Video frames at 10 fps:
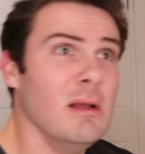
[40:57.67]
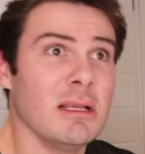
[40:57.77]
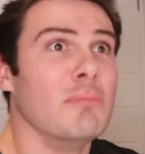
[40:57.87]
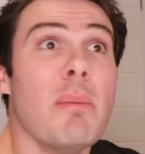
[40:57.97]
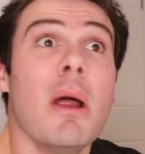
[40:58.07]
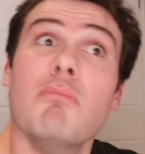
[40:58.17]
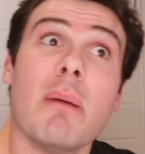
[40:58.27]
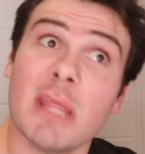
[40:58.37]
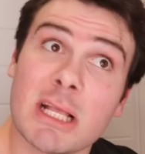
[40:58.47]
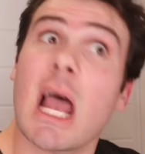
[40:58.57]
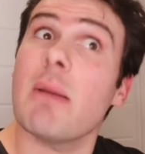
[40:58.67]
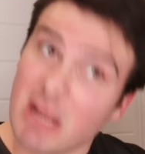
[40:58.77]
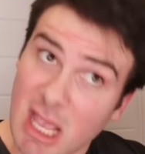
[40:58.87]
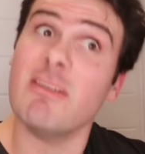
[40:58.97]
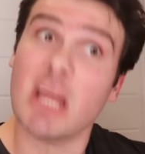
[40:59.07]
Remember that time I
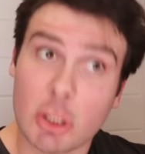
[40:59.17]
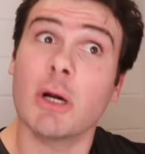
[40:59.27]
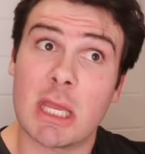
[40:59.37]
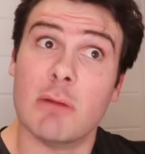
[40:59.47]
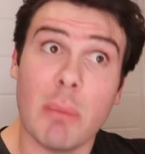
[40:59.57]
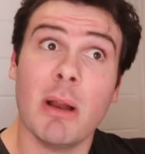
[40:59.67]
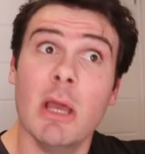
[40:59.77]
gave you that cookie? Remember?